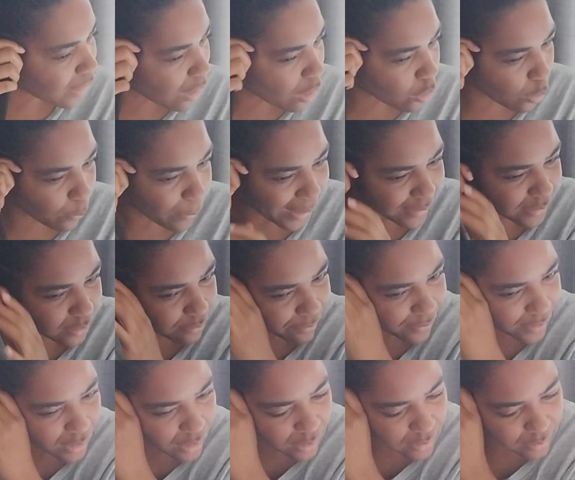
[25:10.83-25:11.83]
go back to
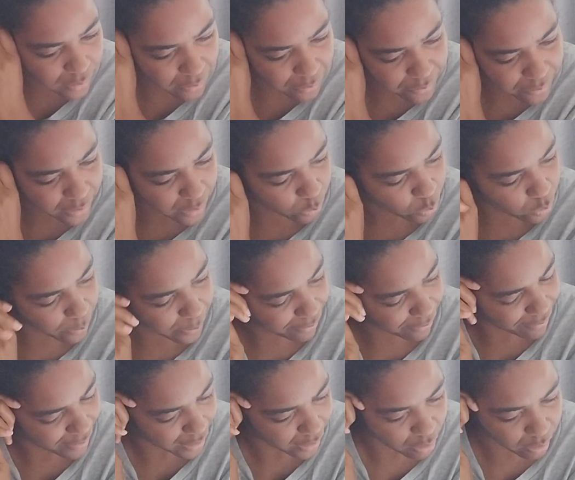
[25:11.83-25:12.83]
Phoenix and everything will be
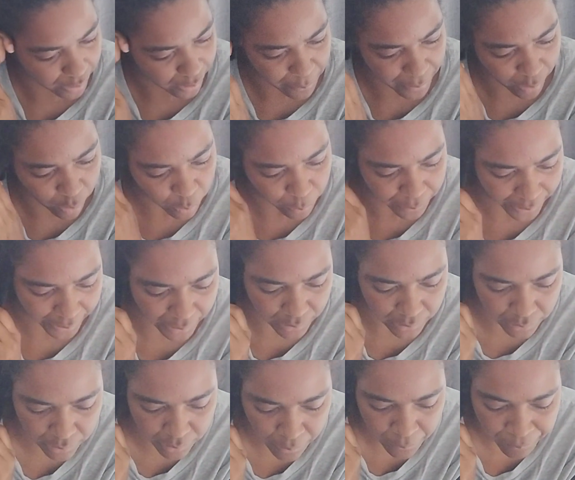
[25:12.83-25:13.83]
fine. I'll get my own place.
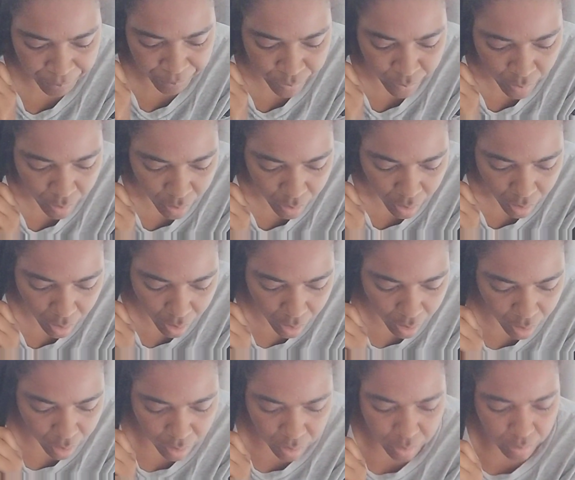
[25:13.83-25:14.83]

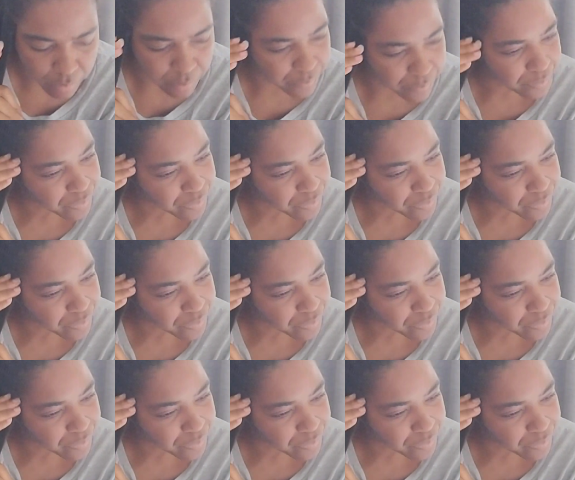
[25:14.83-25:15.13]
Um,